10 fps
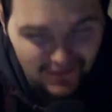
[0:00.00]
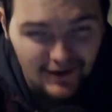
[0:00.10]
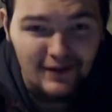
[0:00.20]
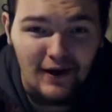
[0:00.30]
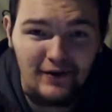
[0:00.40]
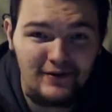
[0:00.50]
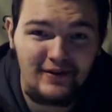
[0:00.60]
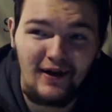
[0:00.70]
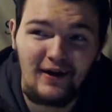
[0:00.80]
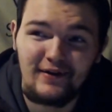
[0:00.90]
was
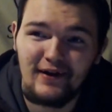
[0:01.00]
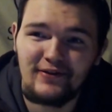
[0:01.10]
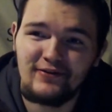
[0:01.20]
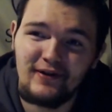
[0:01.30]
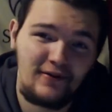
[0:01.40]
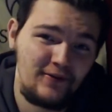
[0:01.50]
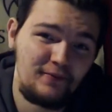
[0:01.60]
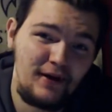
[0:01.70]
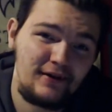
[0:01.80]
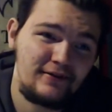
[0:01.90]
too
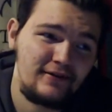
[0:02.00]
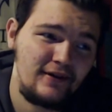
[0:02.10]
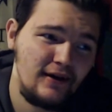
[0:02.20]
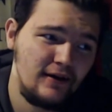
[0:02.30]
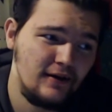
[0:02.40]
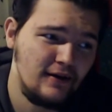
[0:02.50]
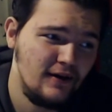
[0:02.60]
much. And